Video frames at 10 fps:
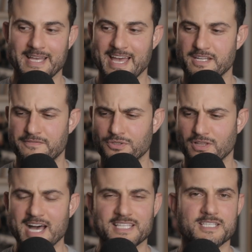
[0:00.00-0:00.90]
And if you
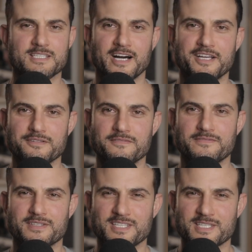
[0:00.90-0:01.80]
like this kind
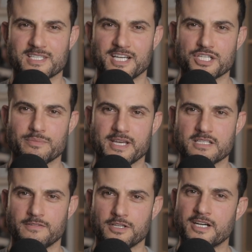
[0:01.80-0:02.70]
of
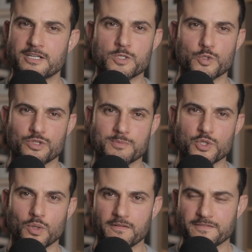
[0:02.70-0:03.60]
discussion-based video, I don't do them
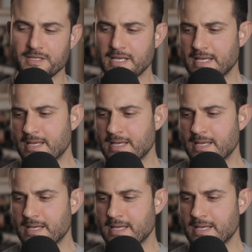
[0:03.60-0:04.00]
too often,